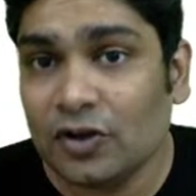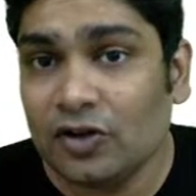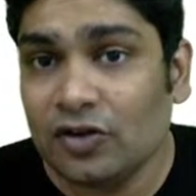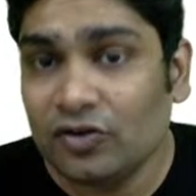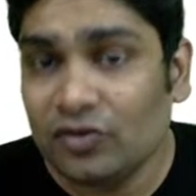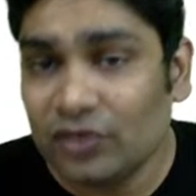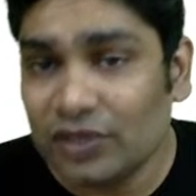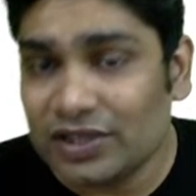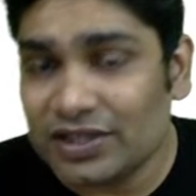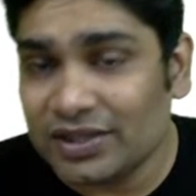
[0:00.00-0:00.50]

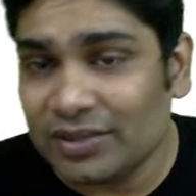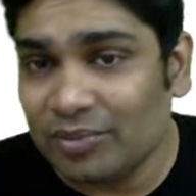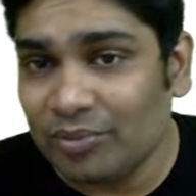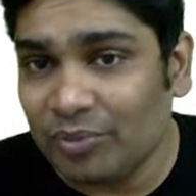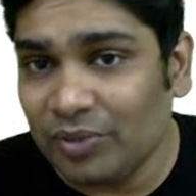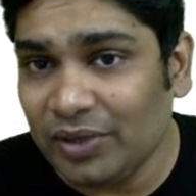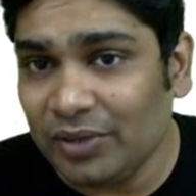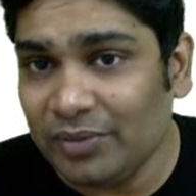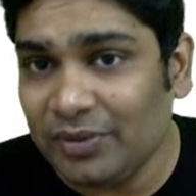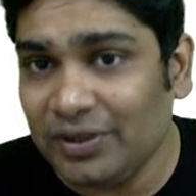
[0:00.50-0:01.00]
would
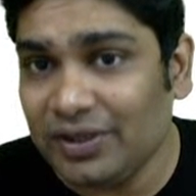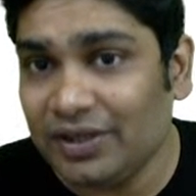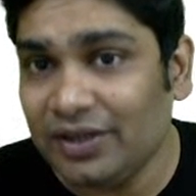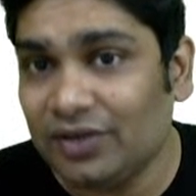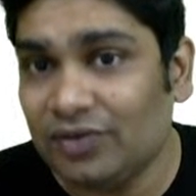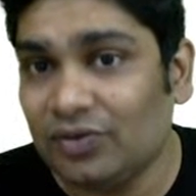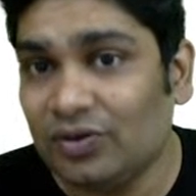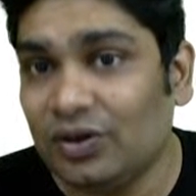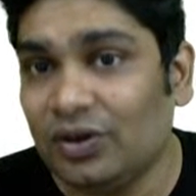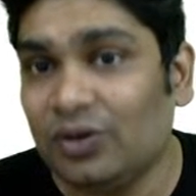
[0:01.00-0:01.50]
simply be
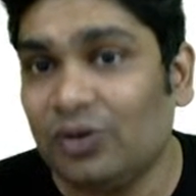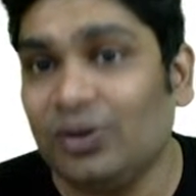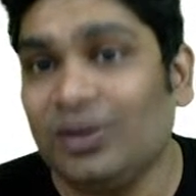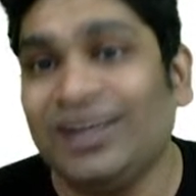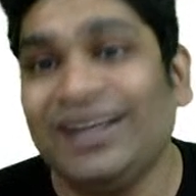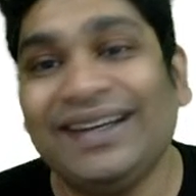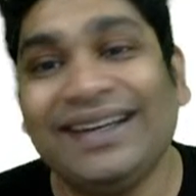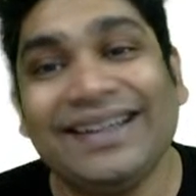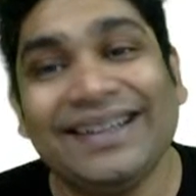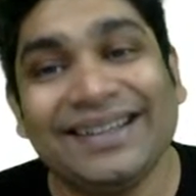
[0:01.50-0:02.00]
equal to
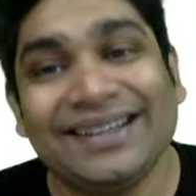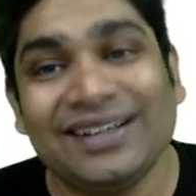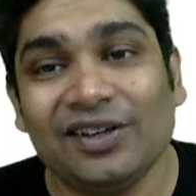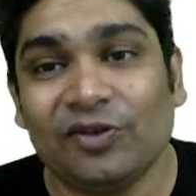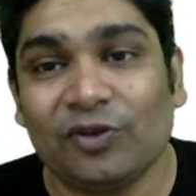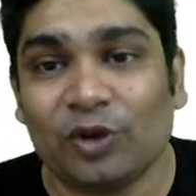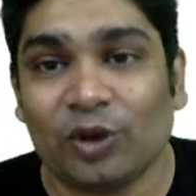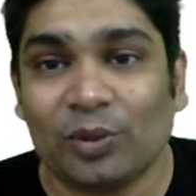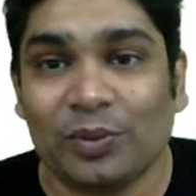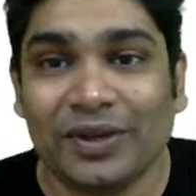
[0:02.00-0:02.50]
integral
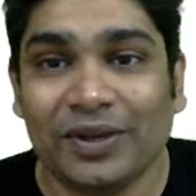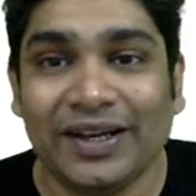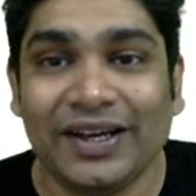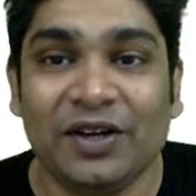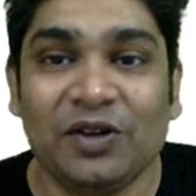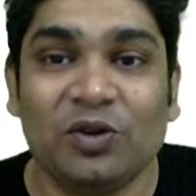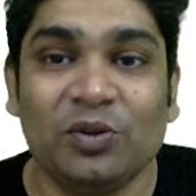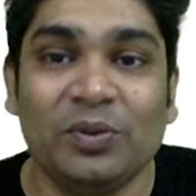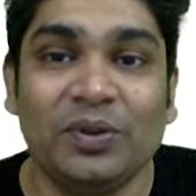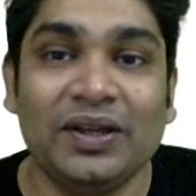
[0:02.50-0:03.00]
from A
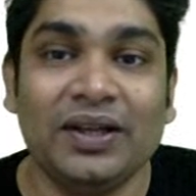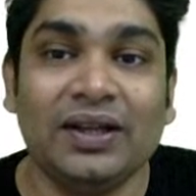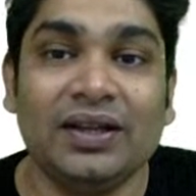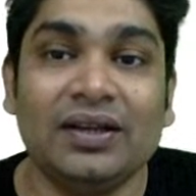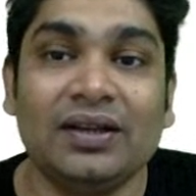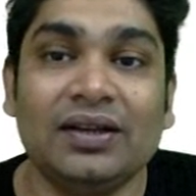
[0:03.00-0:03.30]
to B